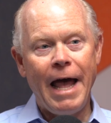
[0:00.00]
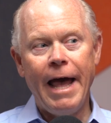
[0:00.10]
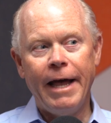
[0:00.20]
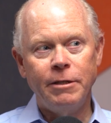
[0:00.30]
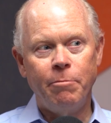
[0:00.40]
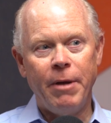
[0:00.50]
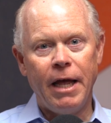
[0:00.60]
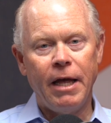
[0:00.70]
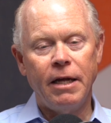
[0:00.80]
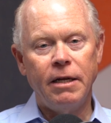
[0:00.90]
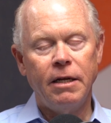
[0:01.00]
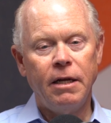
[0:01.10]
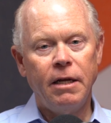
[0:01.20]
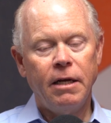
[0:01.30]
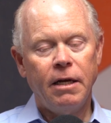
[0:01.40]
as bad
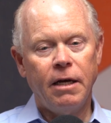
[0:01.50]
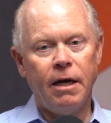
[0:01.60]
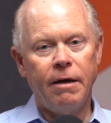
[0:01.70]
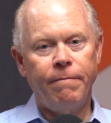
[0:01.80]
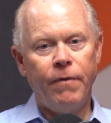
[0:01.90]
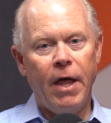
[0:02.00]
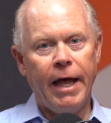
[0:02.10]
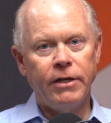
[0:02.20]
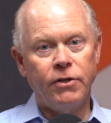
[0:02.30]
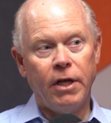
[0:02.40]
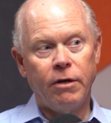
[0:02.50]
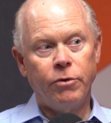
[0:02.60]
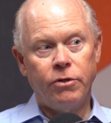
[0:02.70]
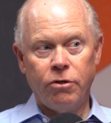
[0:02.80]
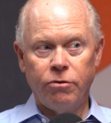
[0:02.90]
as like
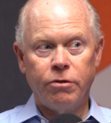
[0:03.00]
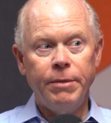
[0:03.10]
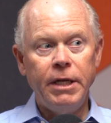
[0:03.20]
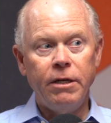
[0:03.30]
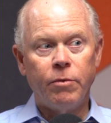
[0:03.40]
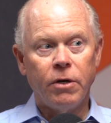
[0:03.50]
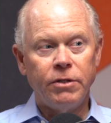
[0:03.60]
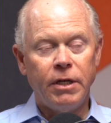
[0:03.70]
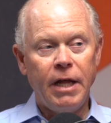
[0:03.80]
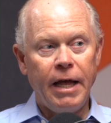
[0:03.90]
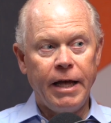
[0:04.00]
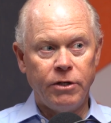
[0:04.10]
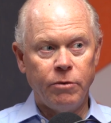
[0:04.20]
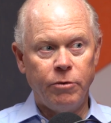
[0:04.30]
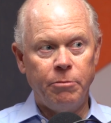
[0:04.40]
with social media world today as
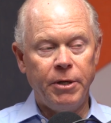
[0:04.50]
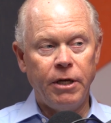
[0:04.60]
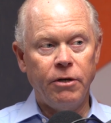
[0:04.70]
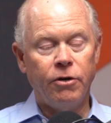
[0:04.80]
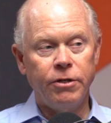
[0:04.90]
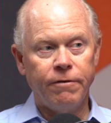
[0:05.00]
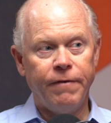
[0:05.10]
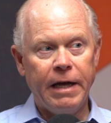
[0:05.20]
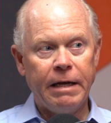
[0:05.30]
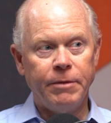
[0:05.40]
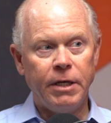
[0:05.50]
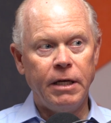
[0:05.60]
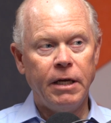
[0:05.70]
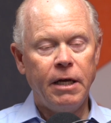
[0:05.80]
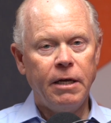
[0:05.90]
it would be on your
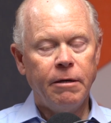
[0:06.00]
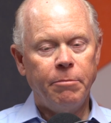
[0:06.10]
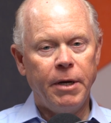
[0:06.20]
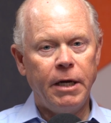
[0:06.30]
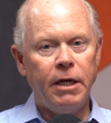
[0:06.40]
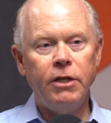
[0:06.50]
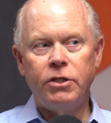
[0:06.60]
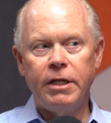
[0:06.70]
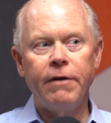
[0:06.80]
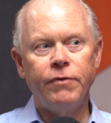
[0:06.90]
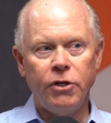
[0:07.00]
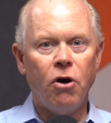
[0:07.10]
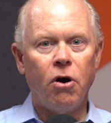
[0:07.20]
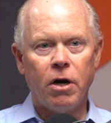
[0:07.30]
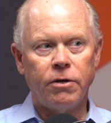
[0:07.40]
family. but it's definitely
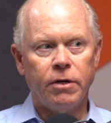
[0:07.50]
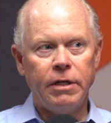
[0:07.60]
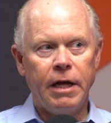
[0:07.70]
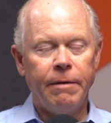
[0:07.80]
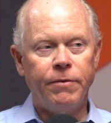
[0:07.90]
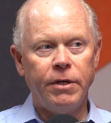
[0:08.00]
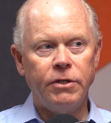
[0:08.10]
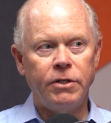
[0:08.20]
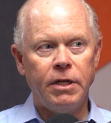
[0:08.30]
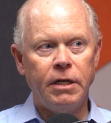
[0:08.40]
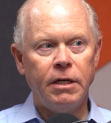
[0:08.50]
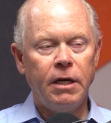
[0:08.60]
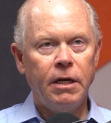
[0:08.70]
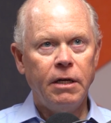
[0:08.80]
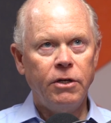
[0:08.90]
harder on them. Things that,
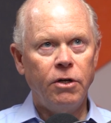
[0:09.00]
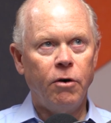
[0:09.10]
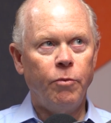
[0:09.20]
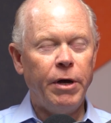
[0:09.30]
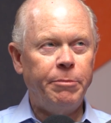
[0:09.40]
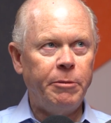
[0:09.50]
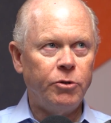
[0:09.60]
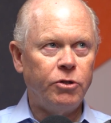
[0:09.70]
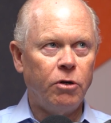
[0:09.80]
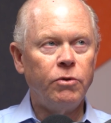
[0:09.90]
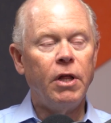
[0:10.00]
way people don't